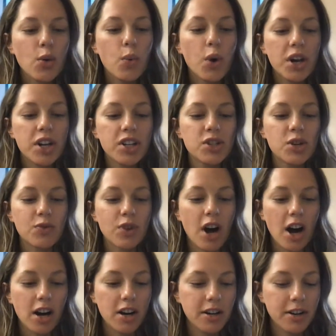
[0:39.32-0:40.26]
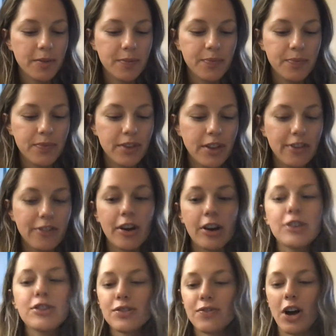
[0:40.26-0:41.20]
What is a rock?
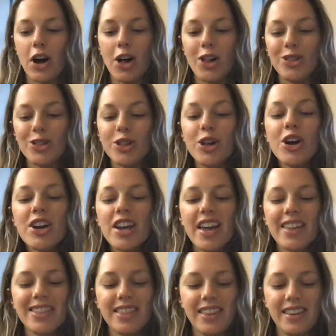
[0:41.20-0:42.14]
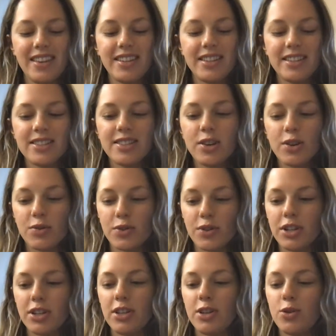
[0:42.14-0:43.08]
First of all, look at these
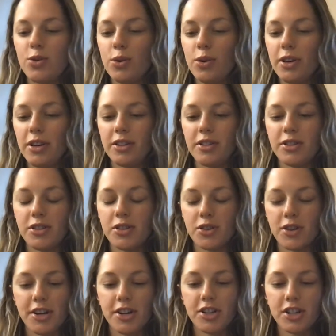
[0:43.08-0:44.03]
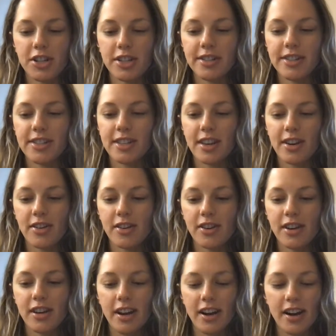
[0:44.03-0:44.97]
really cool illustrations that are
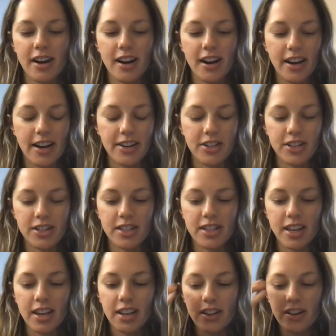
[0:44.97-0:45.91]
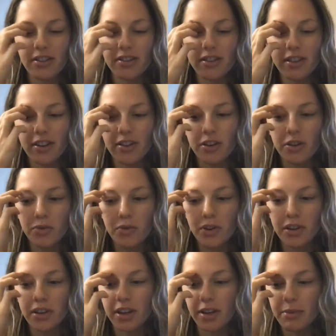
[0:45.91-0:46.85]
here. I just think that they look
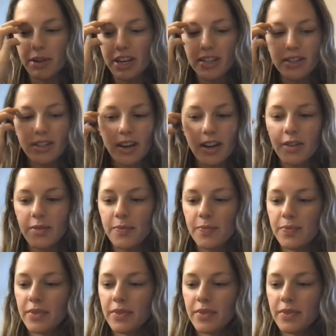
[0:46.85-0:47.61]
really amazing.